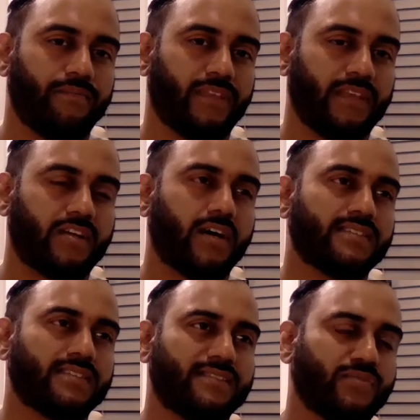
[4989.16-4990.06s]
it
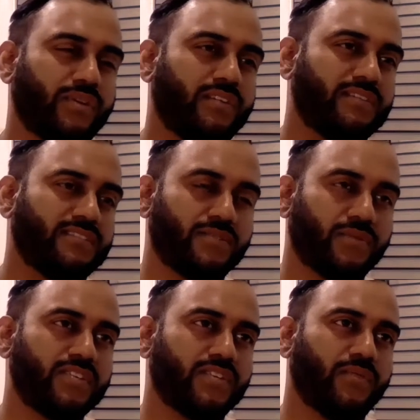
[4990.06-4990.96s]
causes this weird
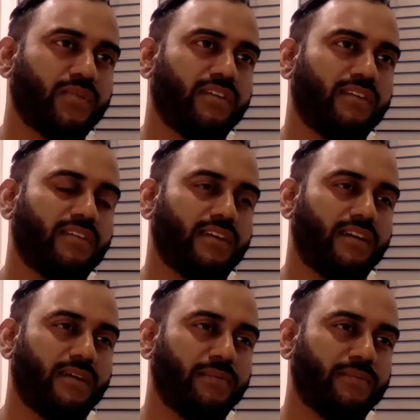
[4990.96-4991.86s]
situation where
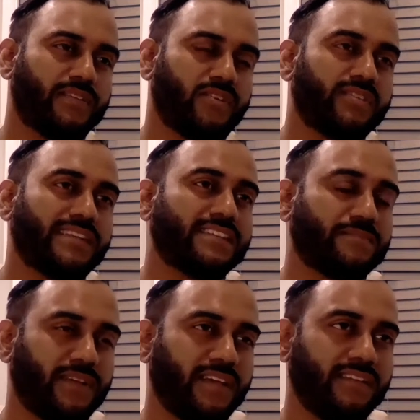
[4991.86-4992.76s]
it's hard to
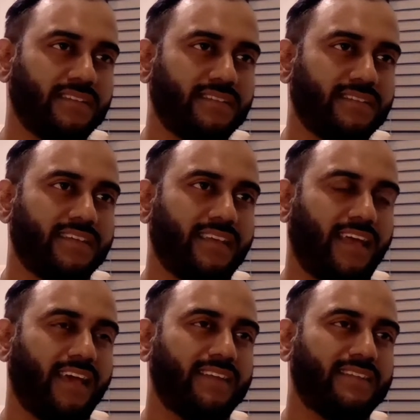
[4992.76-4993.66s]
explain
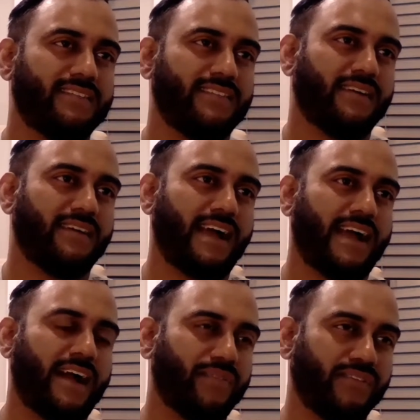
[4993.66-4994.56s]
and
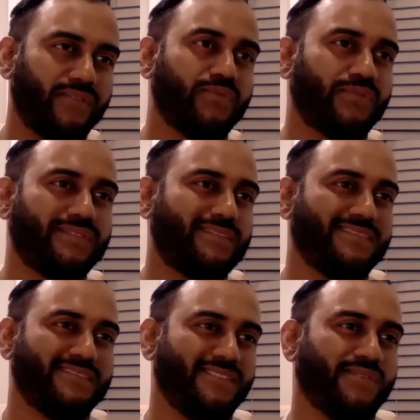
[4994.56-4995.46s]
how that
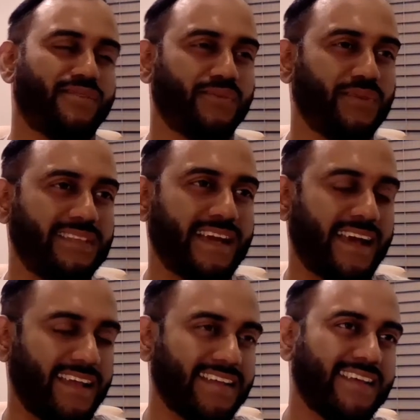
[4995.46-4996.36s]
you're doing
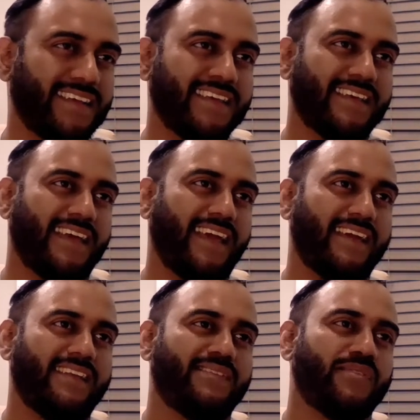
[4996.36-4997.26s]
that.
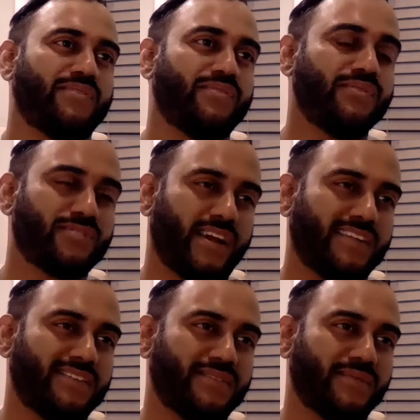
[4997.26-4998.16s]
And when you do
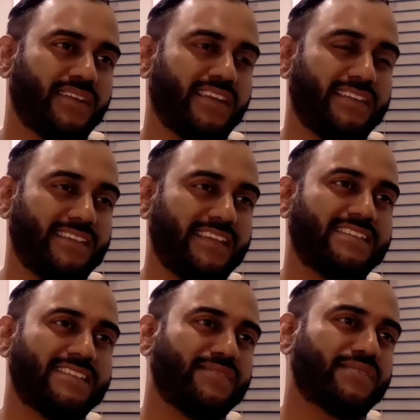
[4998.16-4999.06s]
try to do it, it
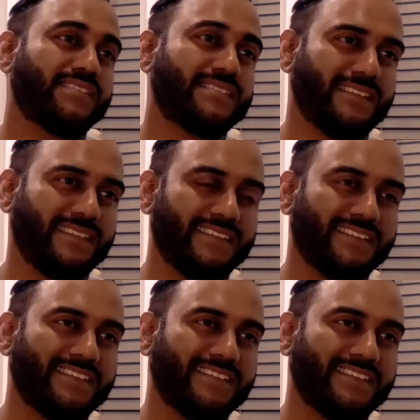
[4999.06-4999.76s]
just looks silly.